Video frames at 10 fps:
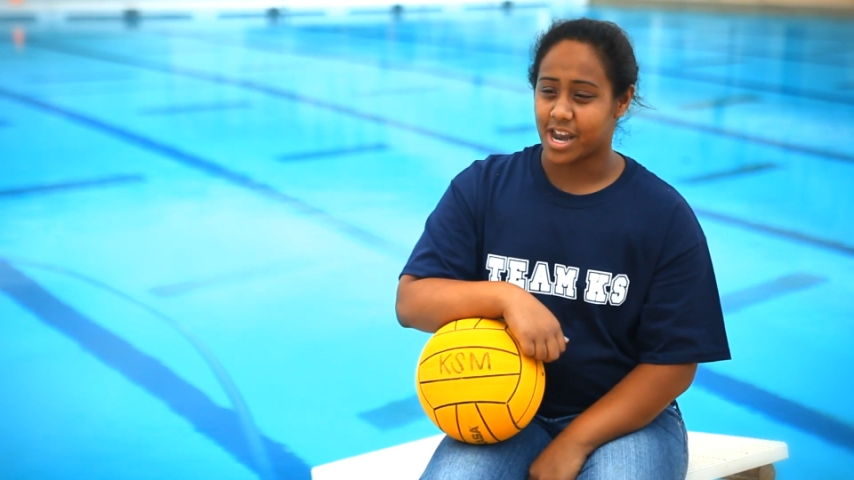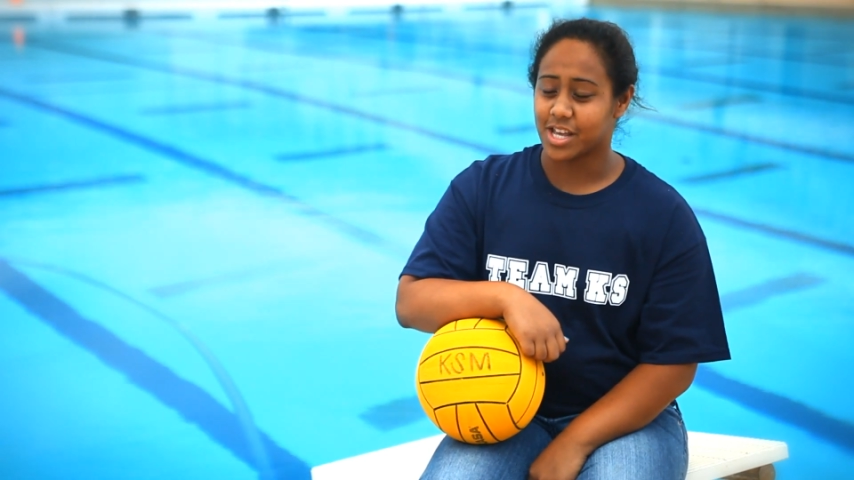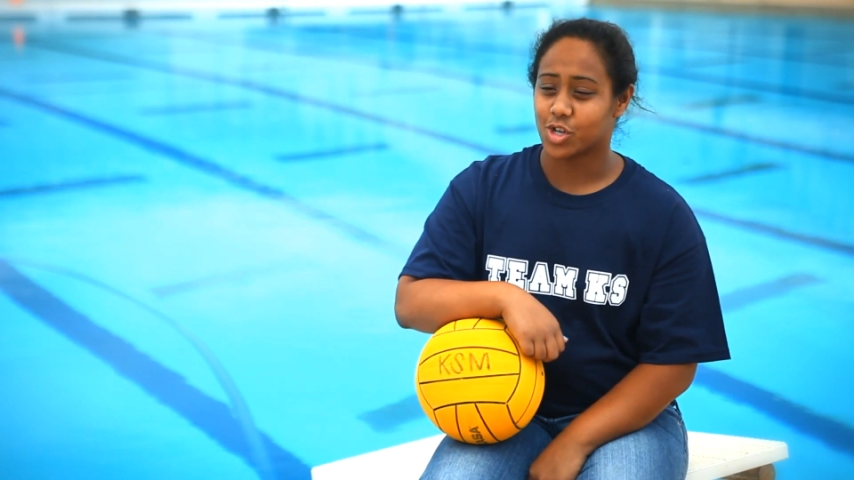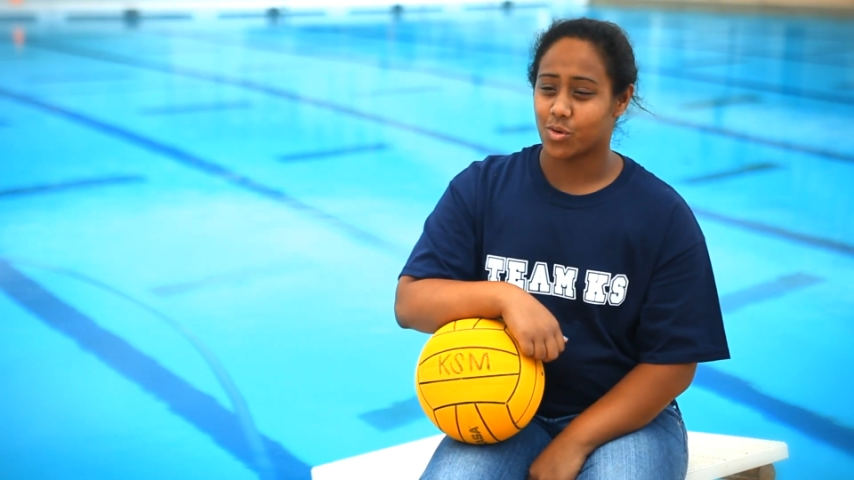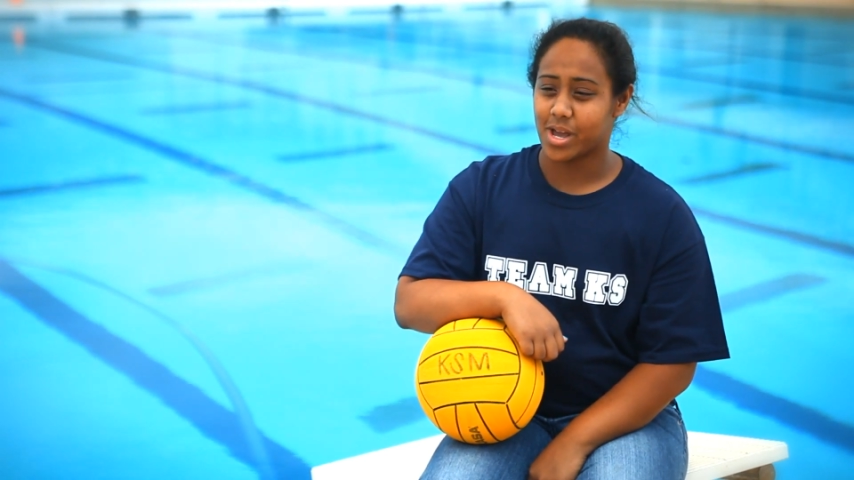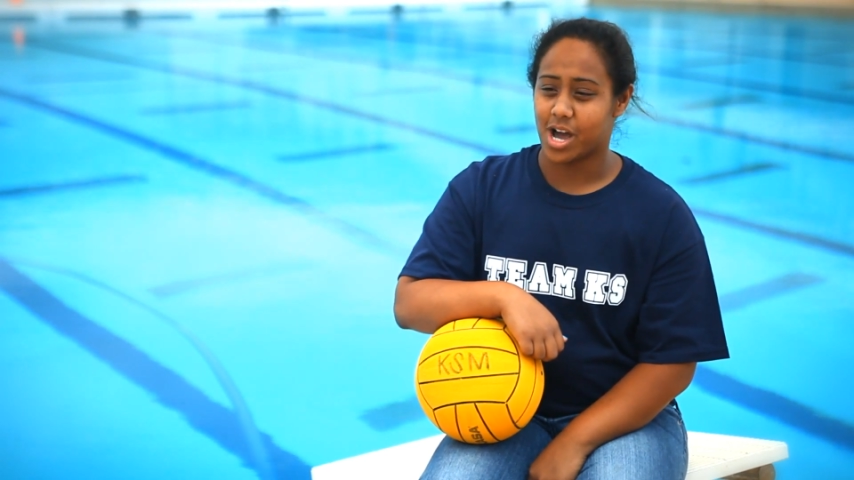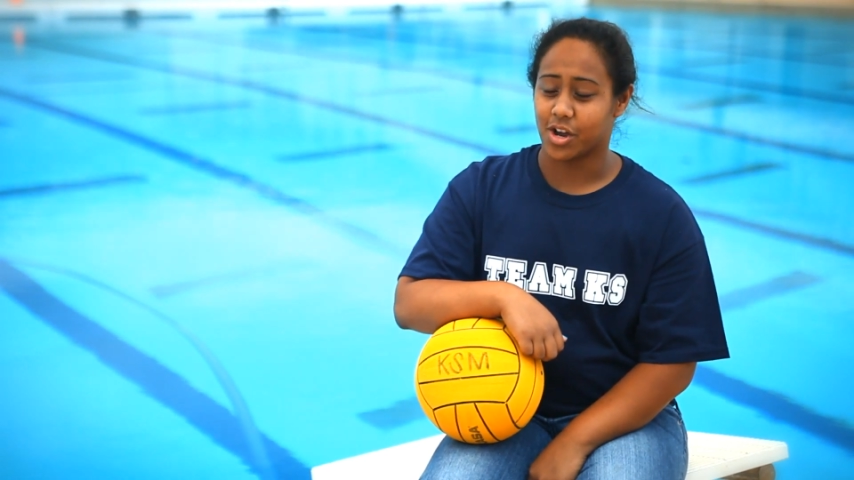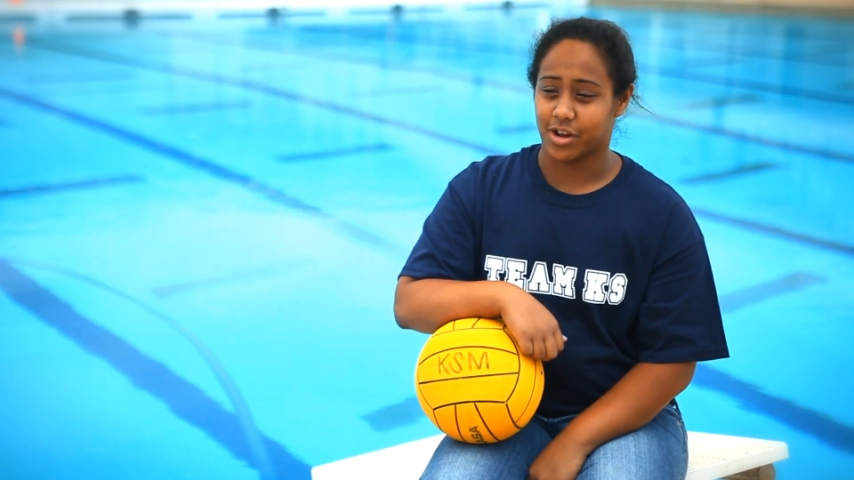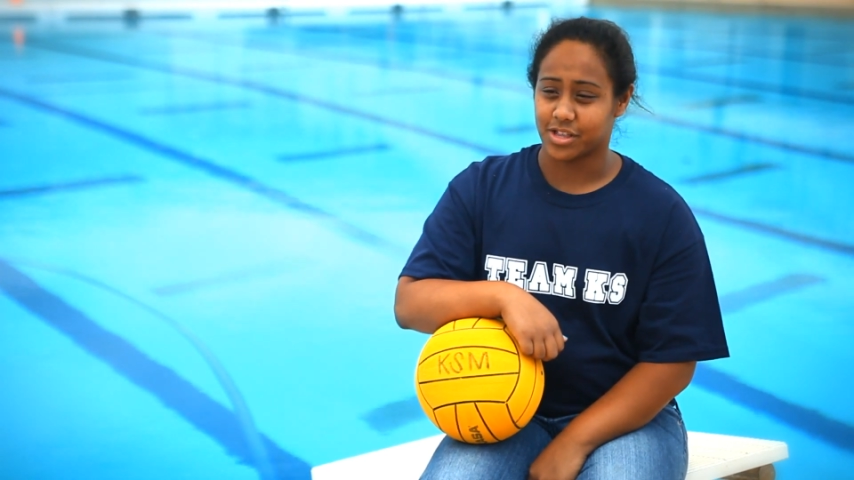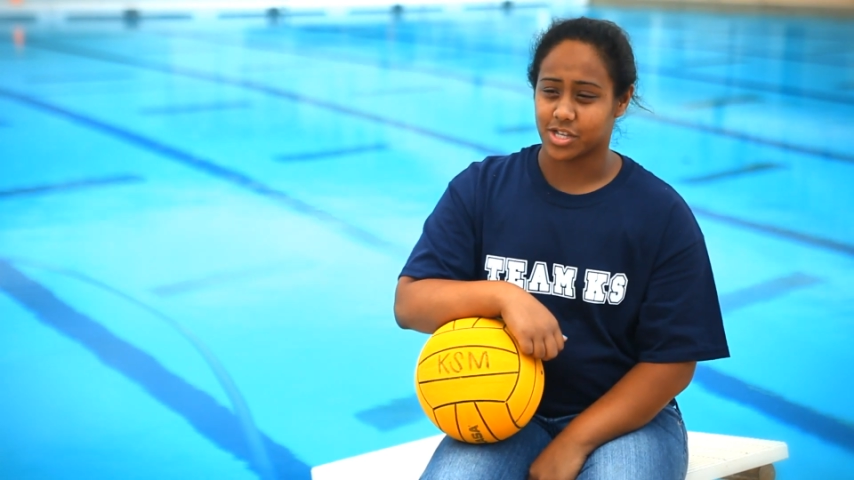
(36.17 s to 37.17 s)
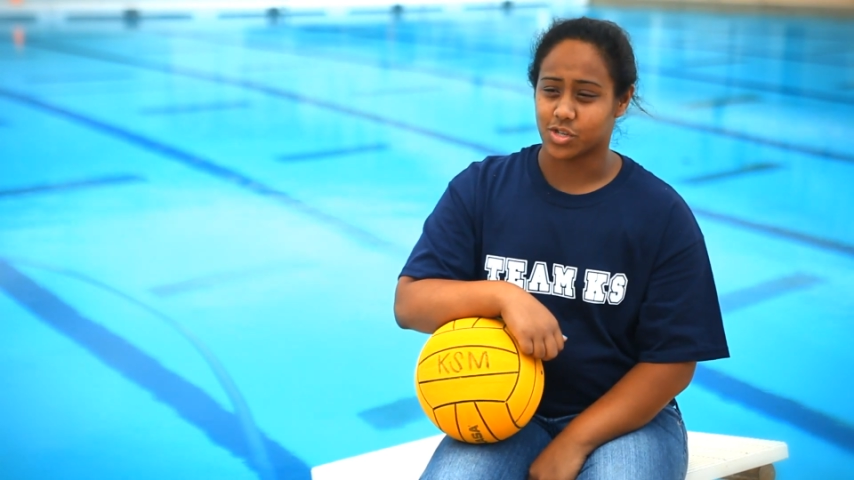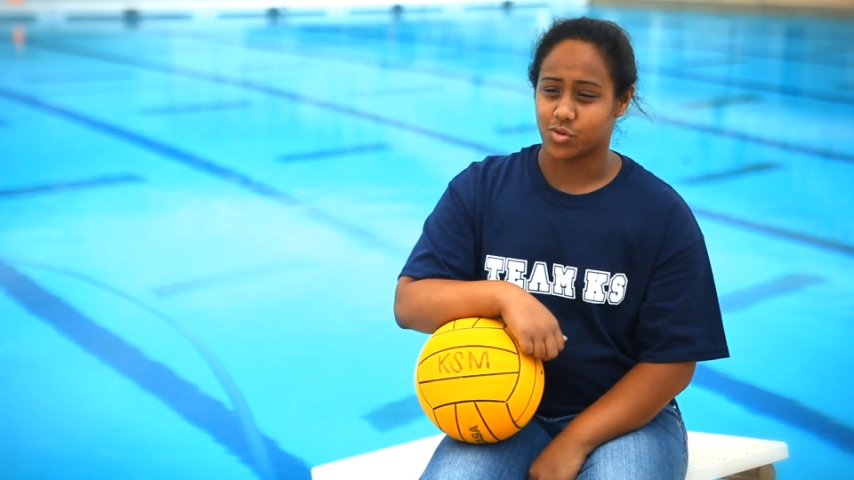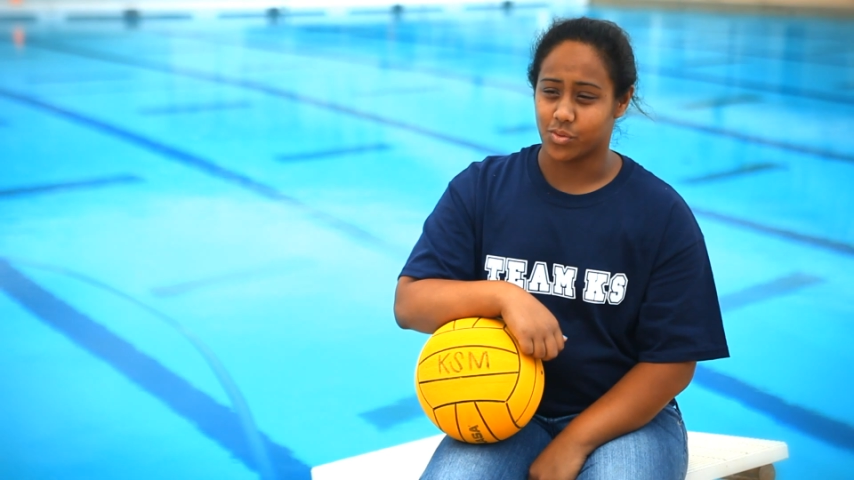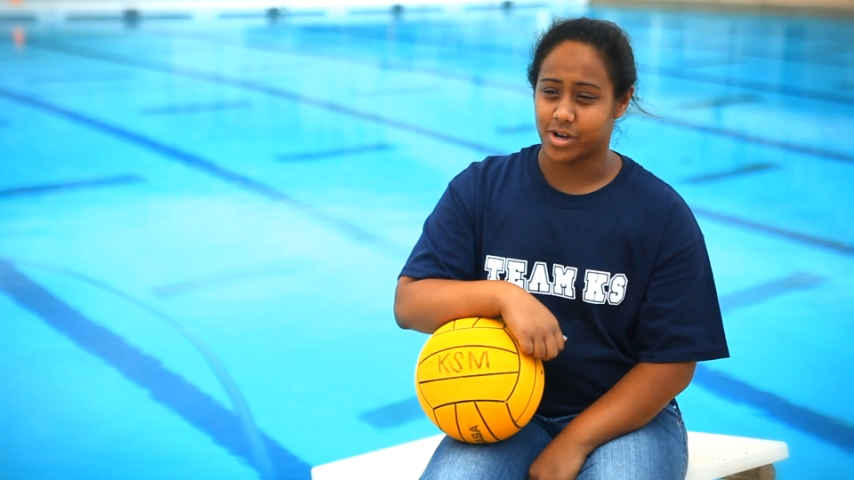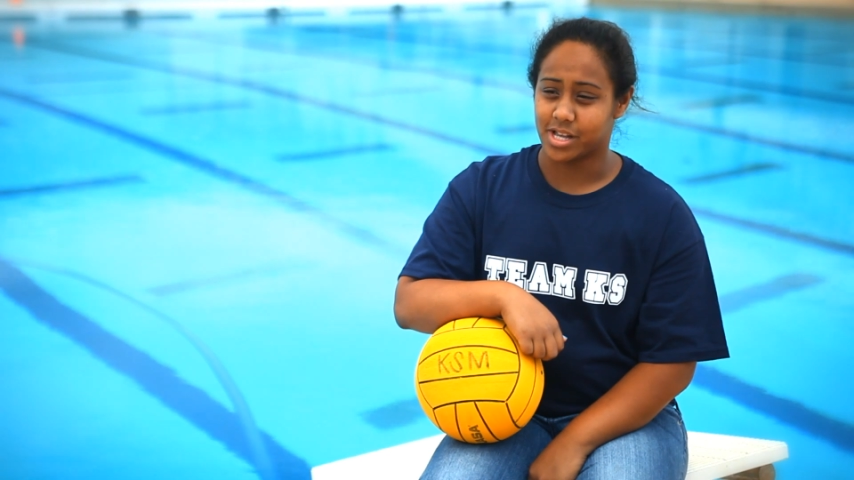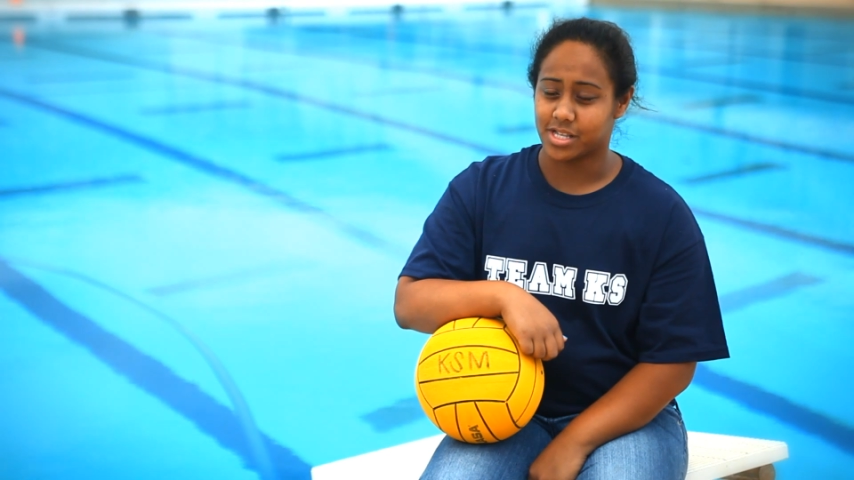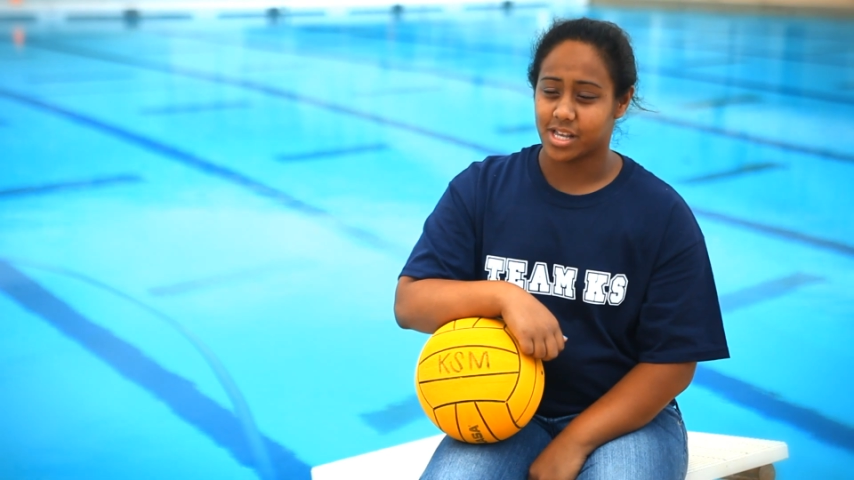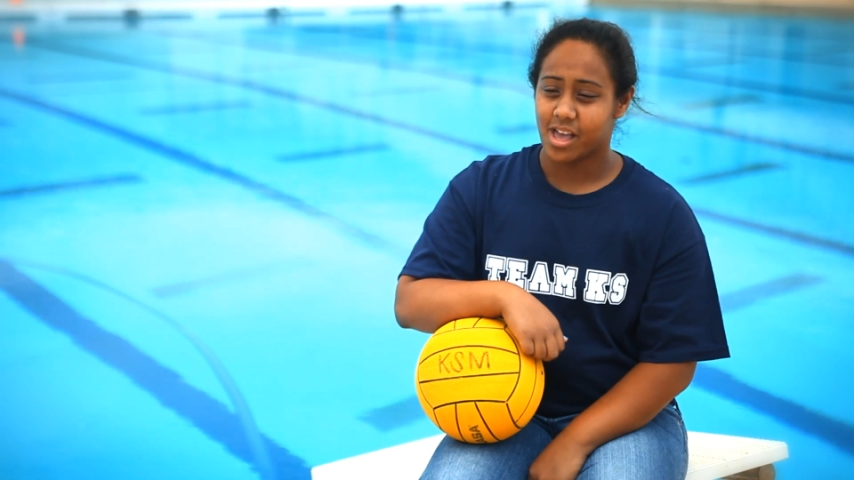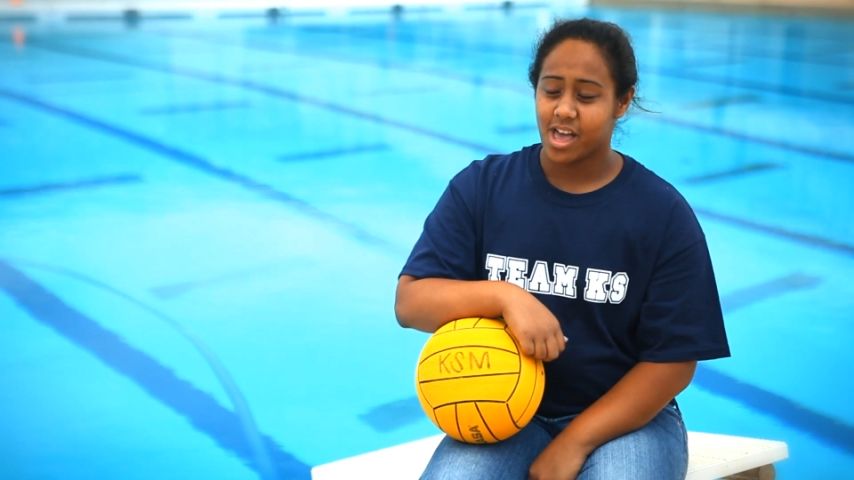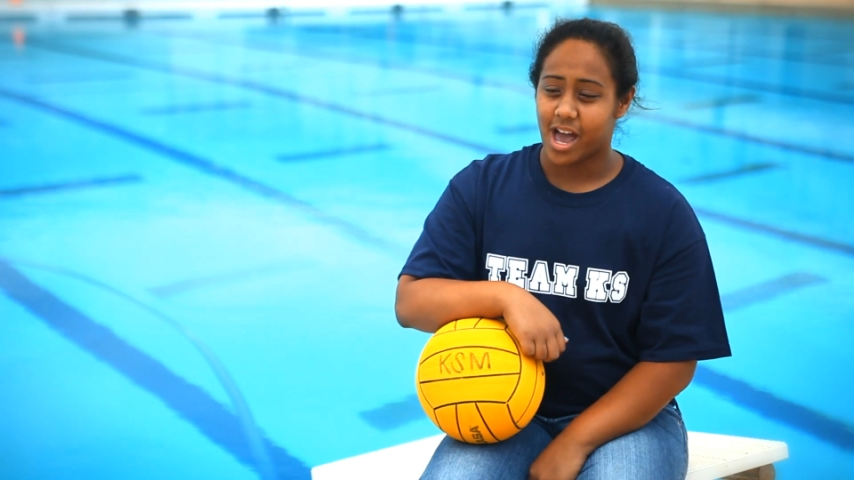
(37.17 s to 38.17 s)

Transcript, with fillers: and he told me how great the school was